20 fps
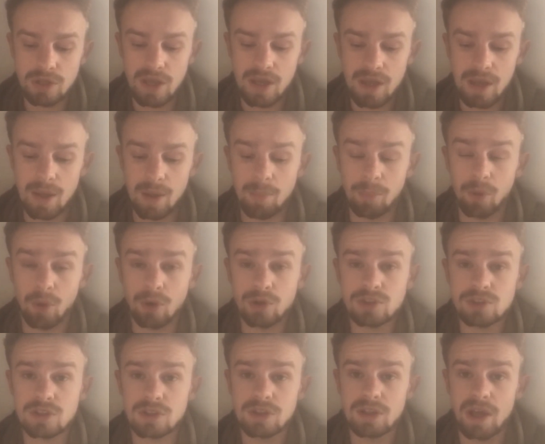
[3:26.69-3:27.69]
Uh,
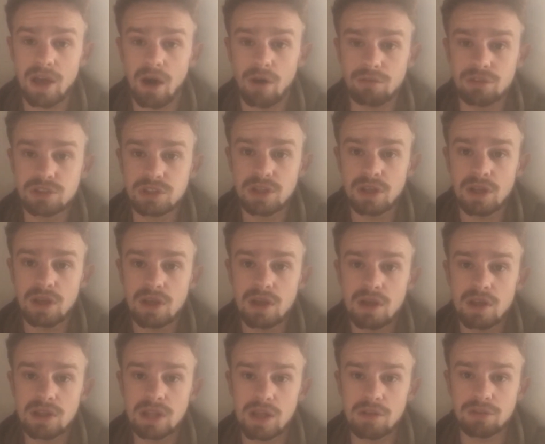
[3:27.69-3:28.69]
but yeah, obviously
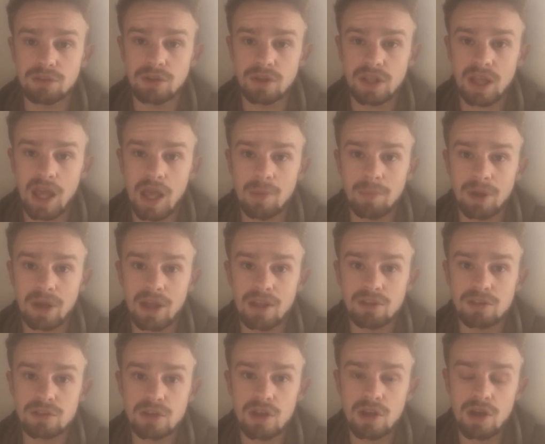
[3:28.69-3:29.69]
difficult game
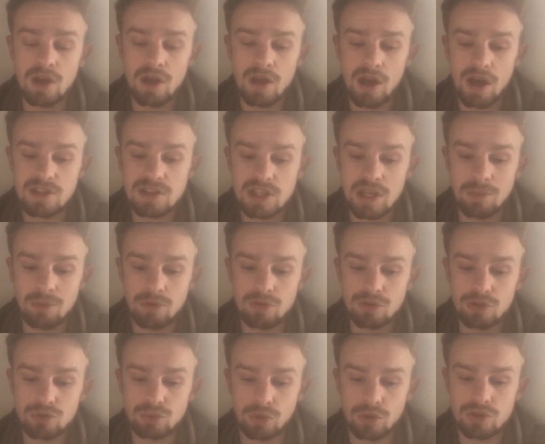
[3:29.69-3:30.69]
against a team who's
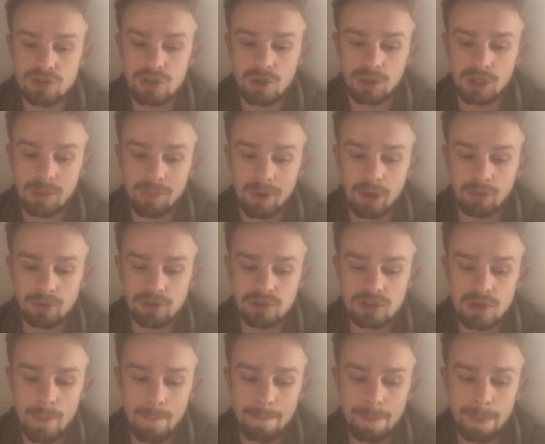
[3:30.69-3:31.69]
just one two on the
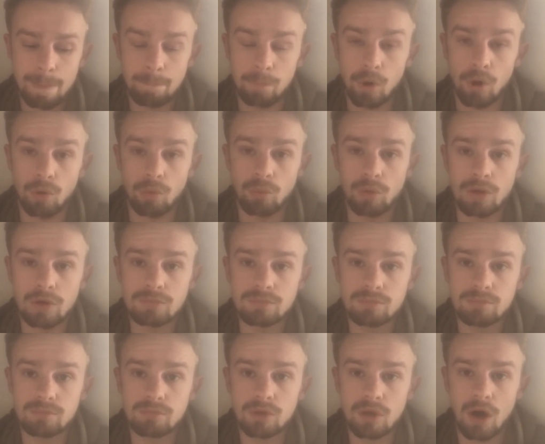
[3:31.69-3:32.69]
bounce. But we're
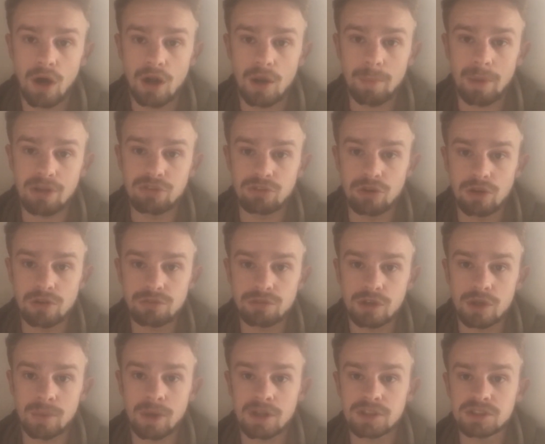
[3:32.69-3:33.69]
not on a bad run of
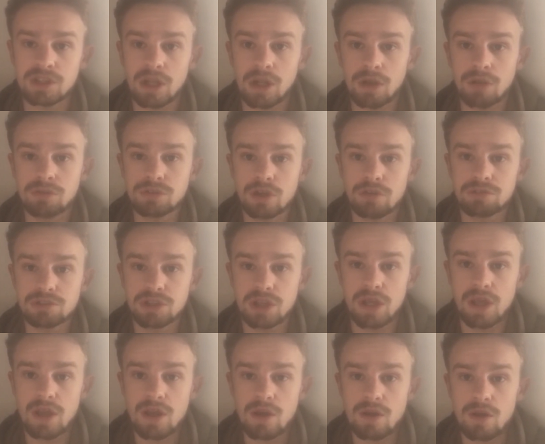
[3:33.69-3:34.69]
form ourselves. Obviously,
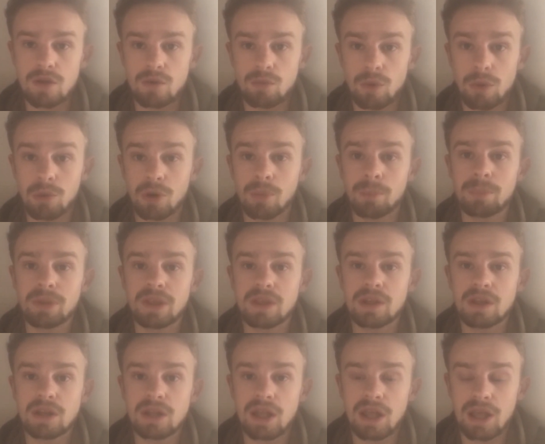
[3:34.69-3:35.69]
we were
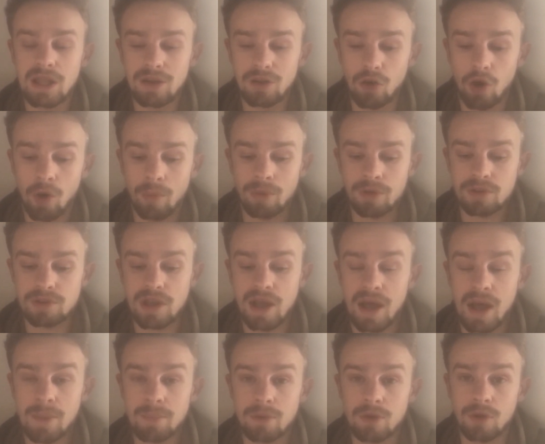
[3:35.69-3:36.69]
unbeaten in normal
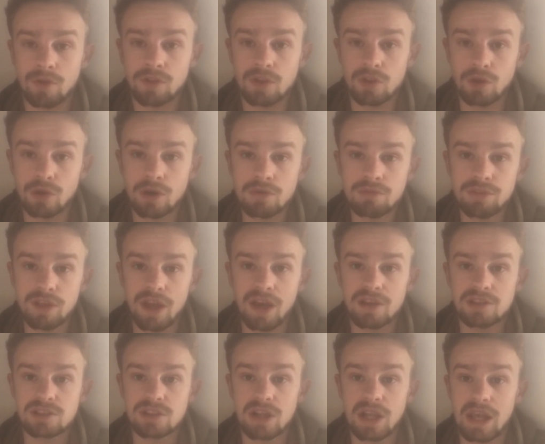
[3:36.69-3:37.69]
time under Duncan
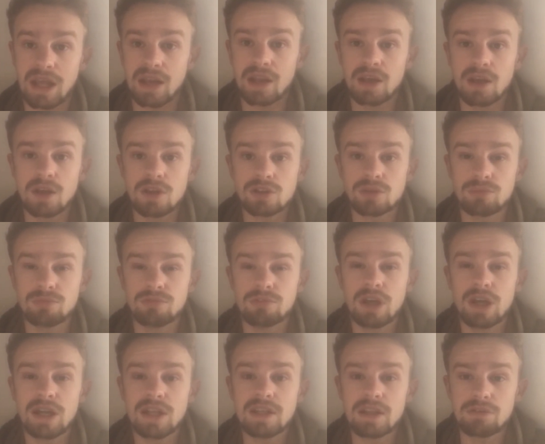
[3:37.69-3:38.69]
Ferguson in some
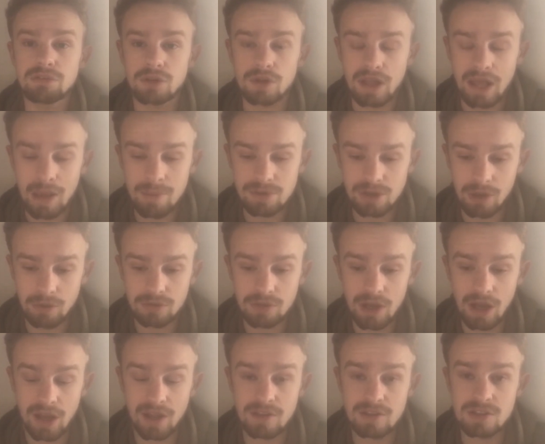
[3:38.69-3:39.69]
really difficult games
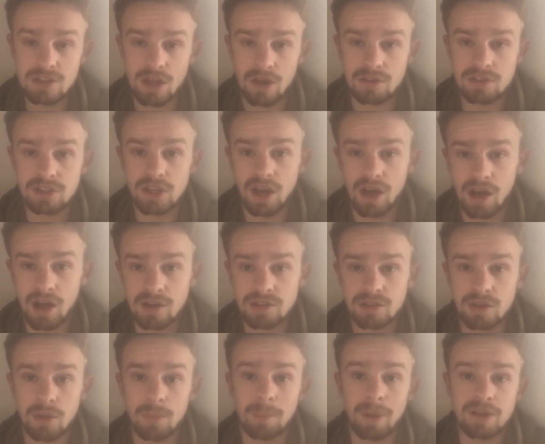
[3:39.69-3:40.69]
against Chelsea,
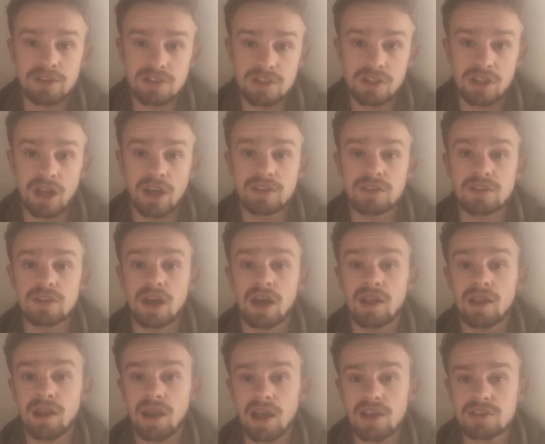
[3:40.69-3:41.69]
Arsenal, Manchester United
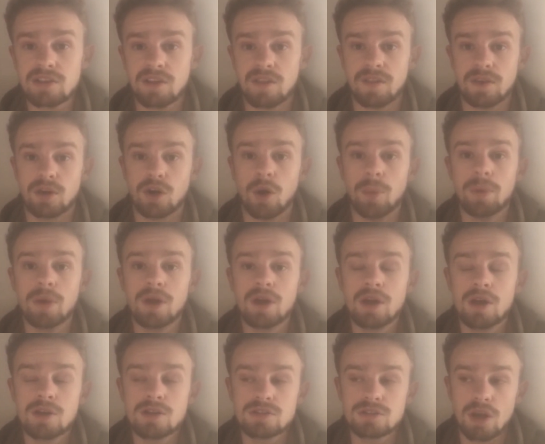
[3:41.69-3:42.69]
and Leicester in the Cup.
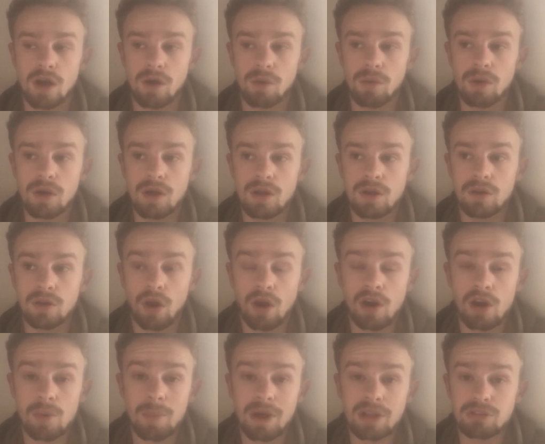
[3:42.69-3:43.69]
So not
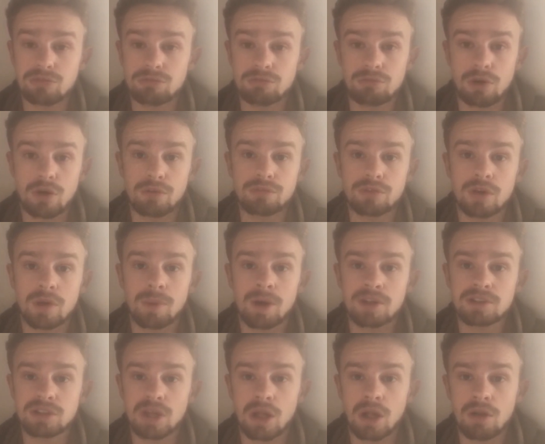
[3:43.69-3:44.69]
on a bad run of form
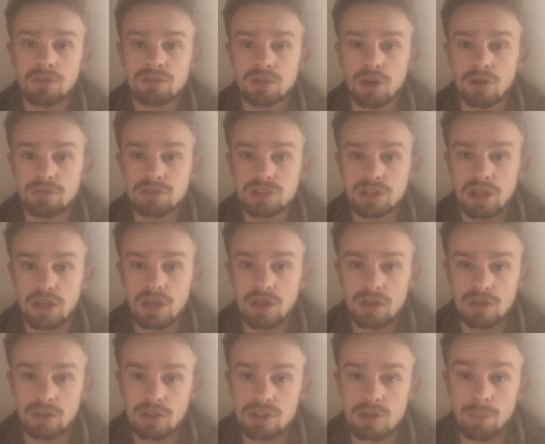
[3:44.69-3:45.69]
ourselves, and obviously
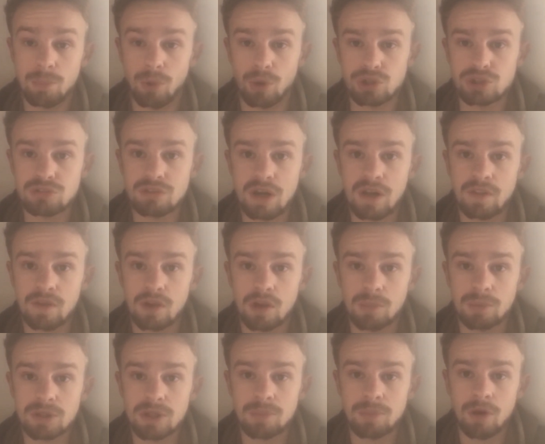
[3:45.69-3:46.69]
there's a buzz around the club
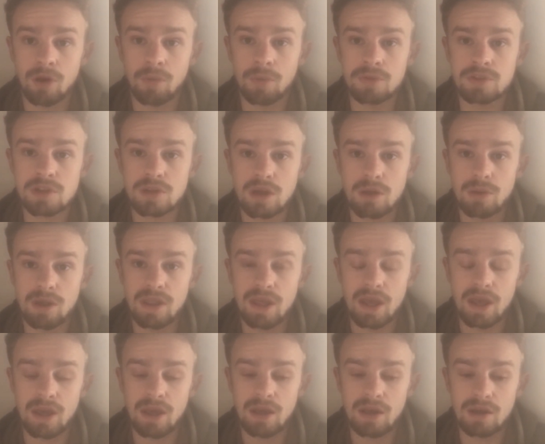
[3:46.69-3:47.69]
at the moment with
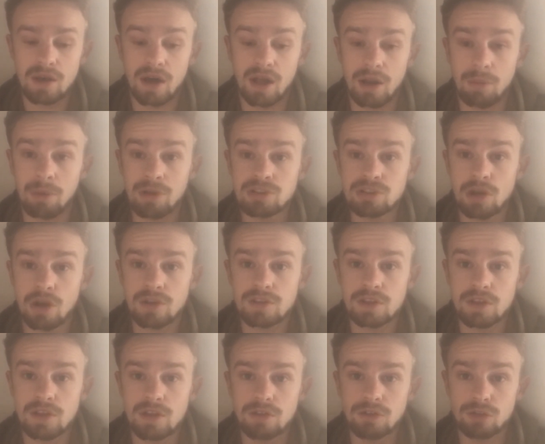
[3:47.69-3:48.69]
uh, Carlo
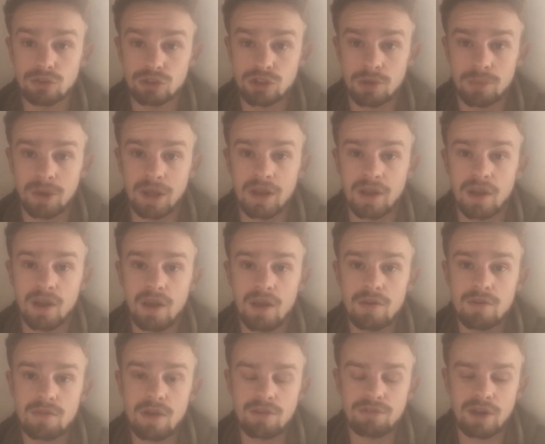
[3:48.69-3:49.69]
Ancelotti just come in.
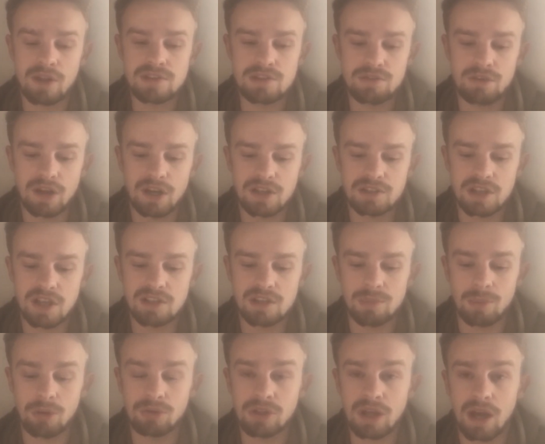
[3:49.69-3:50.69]
The fans are very excited
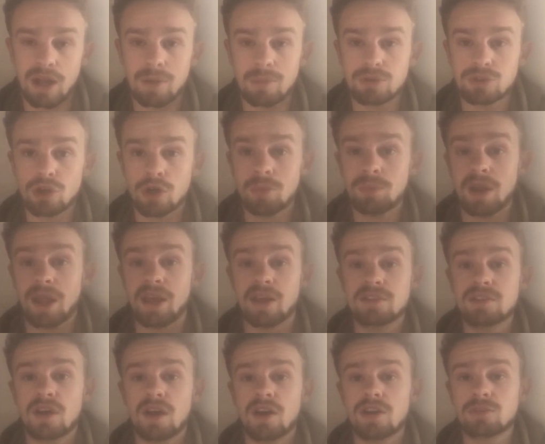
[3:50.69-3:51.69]
about that, and I'm sure players
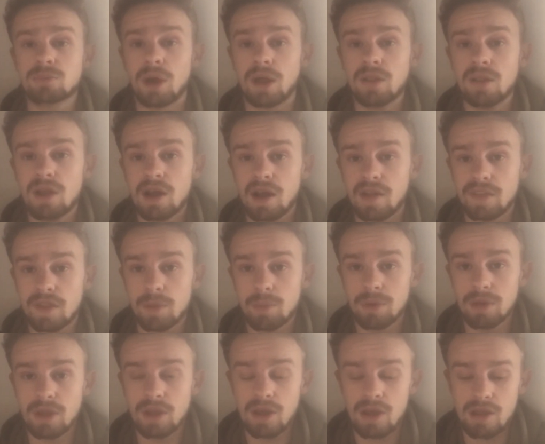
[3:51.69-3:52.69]
are as well, and they'll
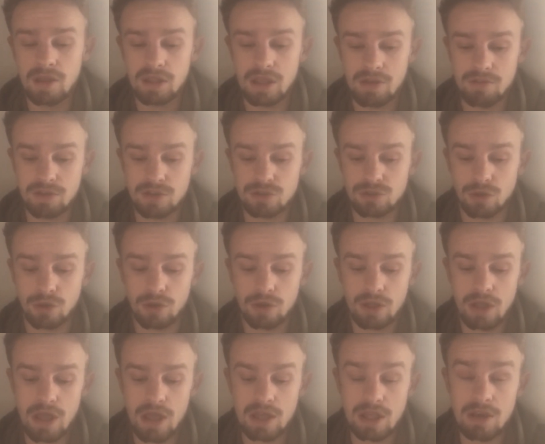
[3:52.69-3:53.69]
be giving us all,
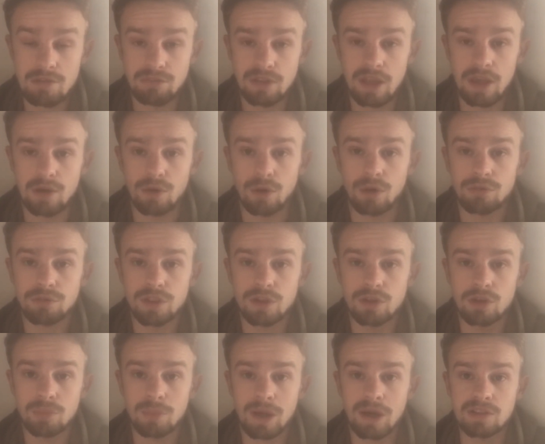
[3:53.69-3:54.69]
giving their all for the
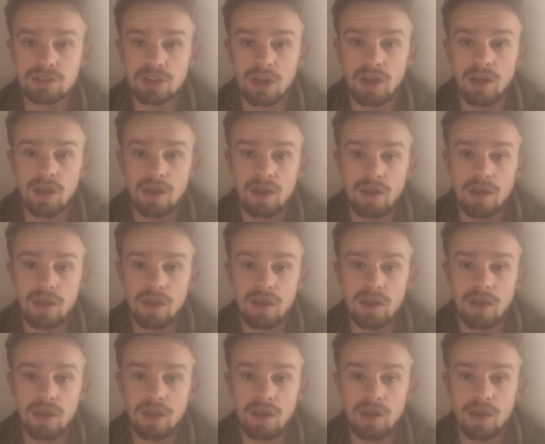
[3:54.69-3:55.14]
new manager.